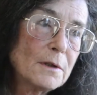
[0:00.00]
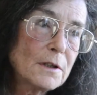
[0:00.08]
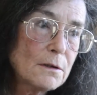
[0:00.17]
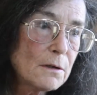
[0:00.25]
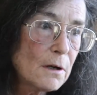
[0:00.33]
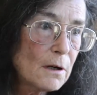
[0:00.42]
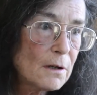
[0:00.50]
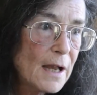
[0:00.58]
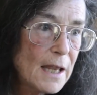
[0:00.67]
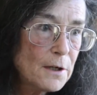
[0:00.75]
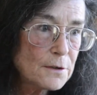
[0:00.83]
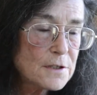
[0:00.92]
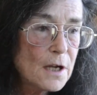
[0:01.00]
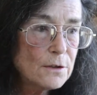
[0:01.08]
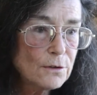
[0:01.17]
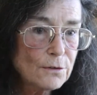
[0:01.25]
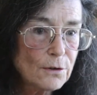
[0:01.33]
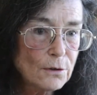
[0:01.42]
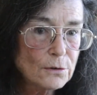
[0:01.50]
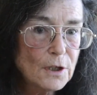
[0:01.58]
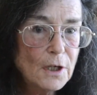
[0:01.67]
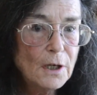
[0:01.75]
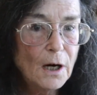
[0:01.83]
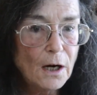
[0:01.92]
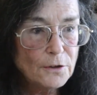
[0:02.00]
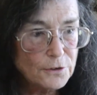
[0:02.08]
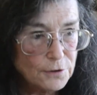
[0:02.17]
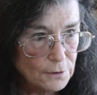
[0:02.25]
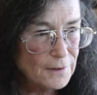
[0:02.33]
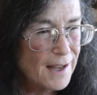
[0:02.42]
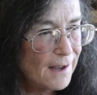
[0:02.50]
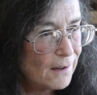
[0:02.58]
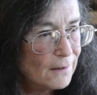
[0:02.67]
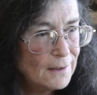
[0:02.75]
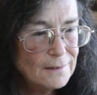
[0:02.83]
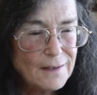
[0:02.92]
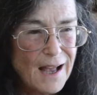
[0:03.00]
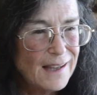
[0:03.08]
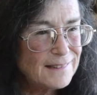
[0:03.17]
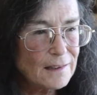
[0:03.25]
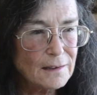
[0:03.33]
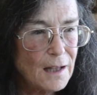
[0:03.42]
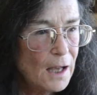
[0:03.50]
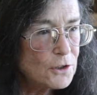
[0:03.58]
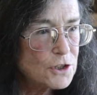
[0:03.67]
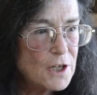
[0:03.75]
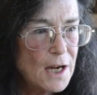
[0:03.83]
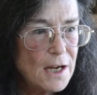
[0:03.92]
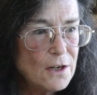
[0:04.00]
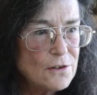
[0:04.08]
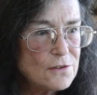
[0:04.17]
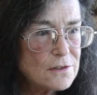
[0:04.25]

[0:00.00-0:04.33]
were a little girl, 8 or 10 years old, until now, has a lot changed?